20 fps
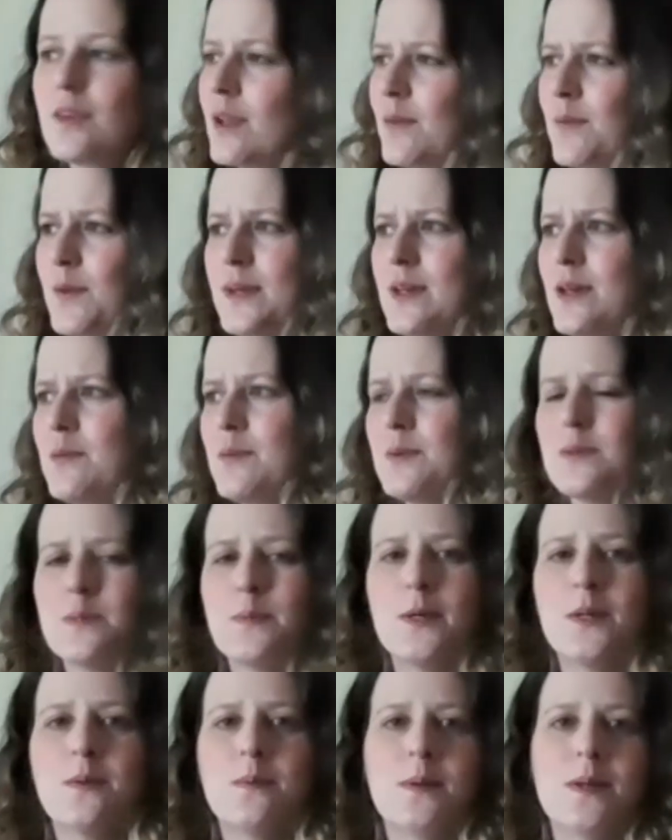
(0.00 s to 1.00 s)
we don't want to
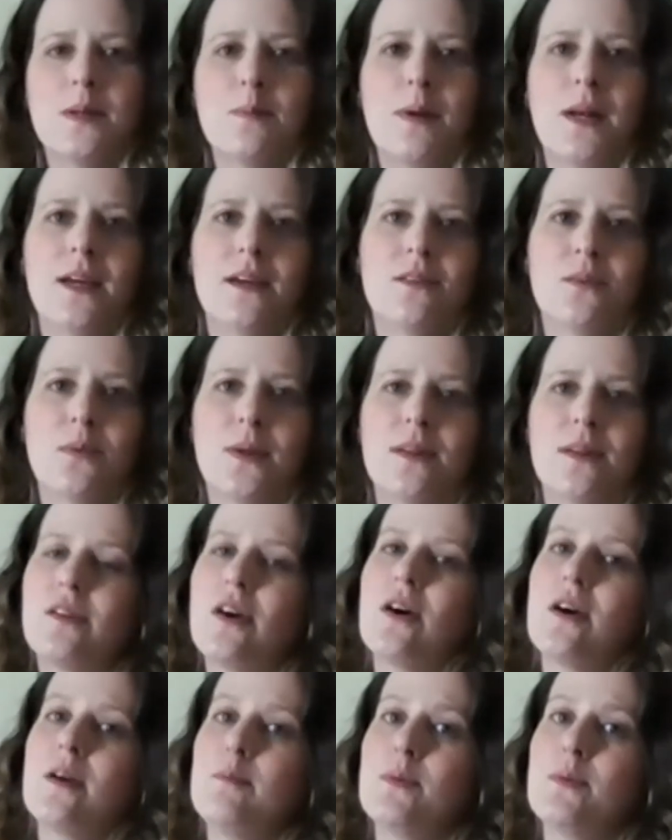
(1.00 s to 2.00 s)
put them in a place where there's
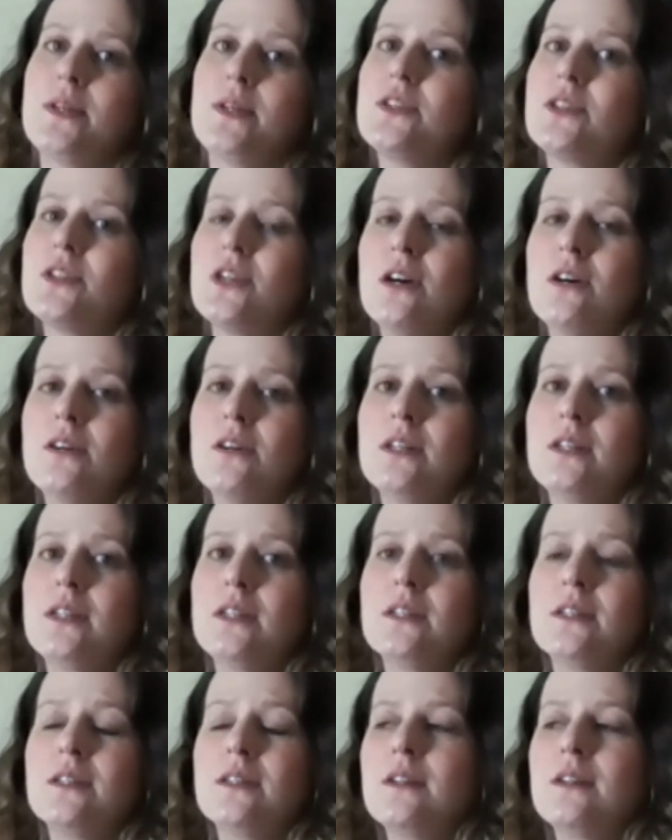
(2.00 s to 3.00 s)
high moisture.
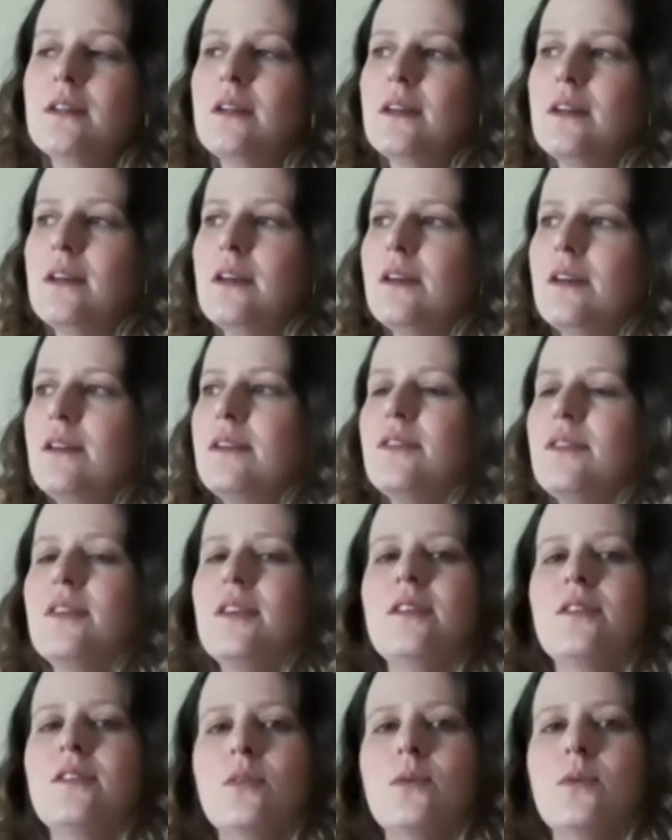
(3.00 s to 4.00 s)
So
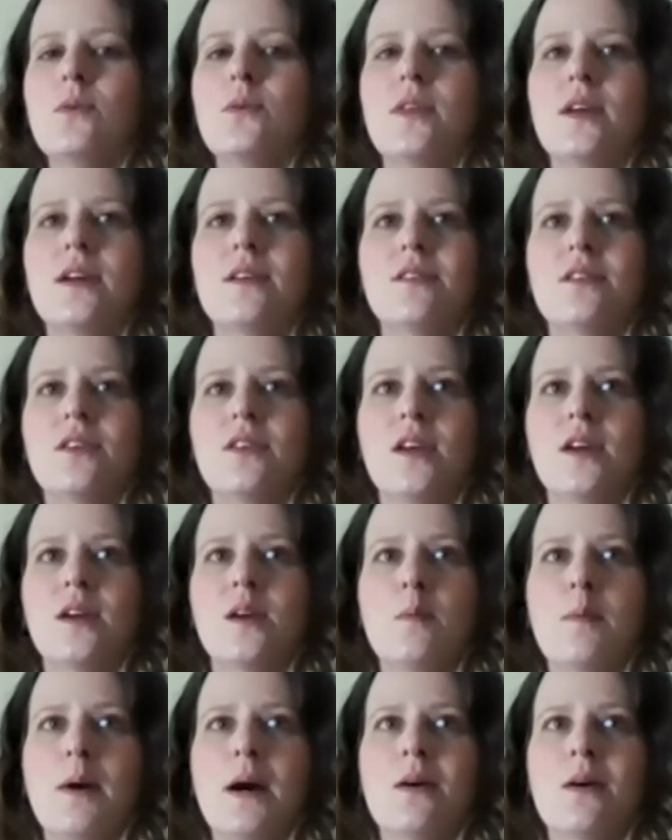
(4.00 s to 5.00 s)
these are all things to
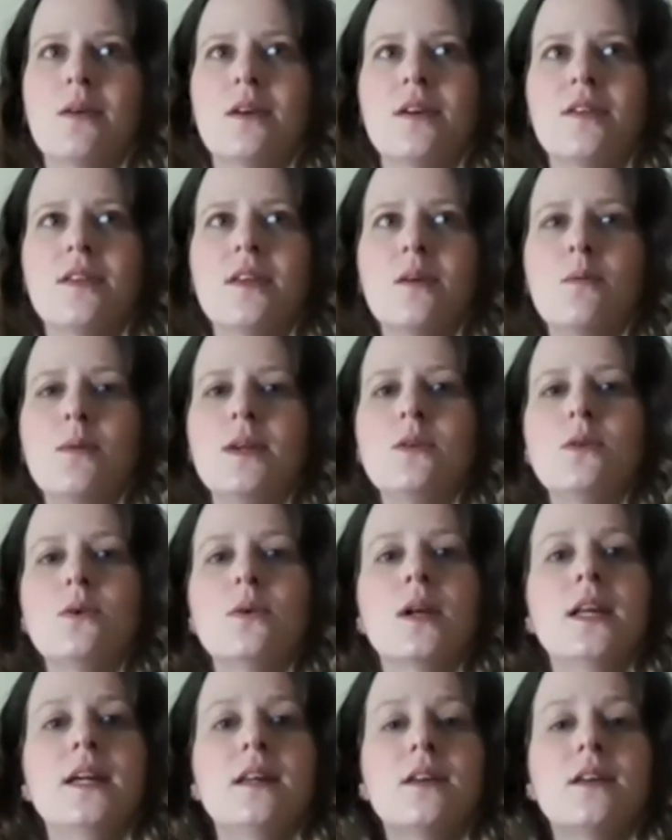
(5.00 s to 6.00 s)
think about, and I think when you're
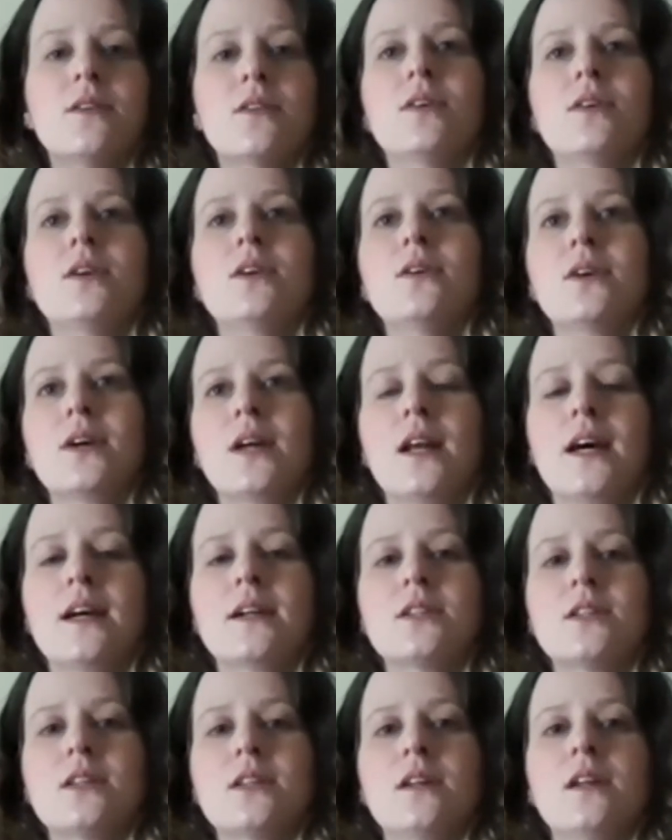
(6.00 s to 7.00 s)
cleaning through your
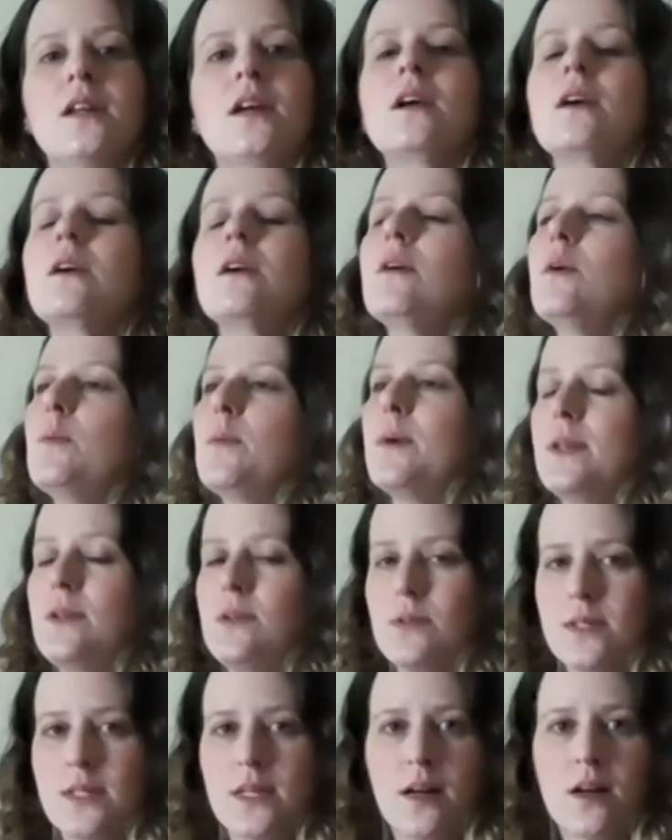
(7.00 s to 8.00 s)
collection, when
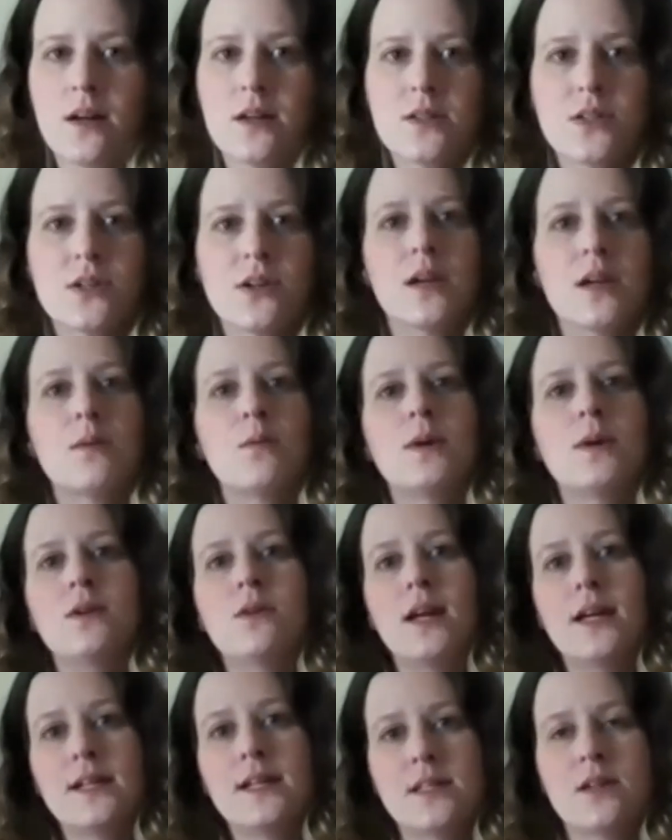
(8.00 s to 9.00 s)
you're decluttering, when
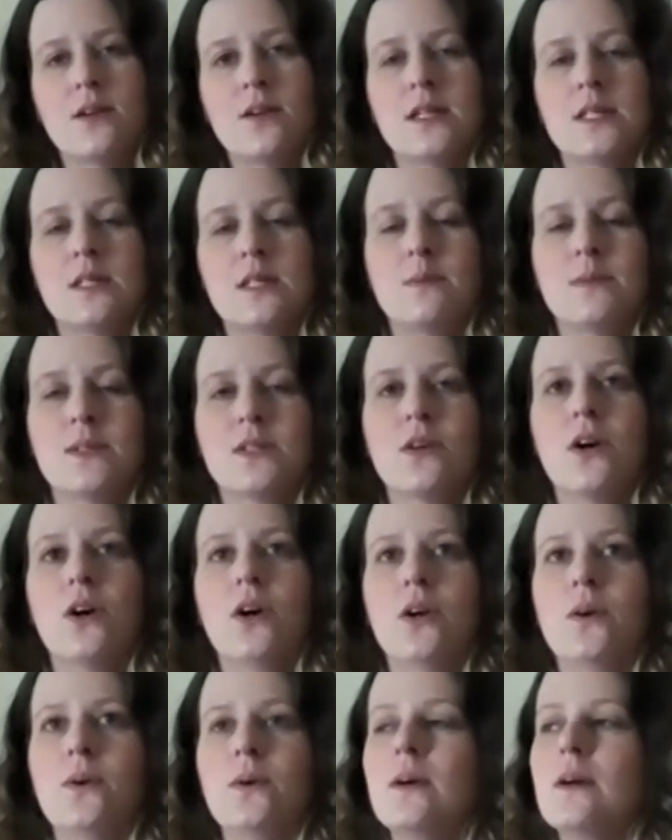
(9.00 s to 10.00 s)
you're letting items
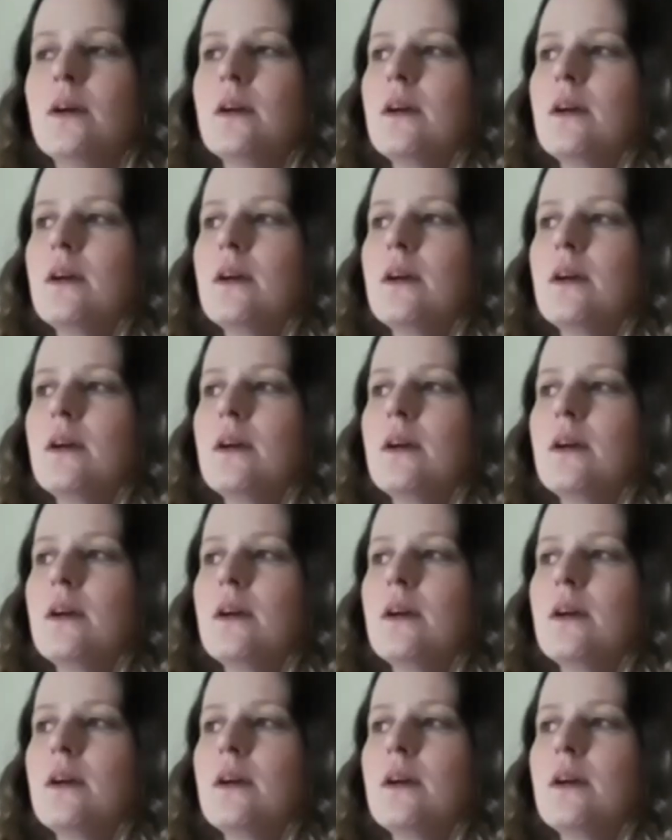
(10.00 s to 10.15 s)
go,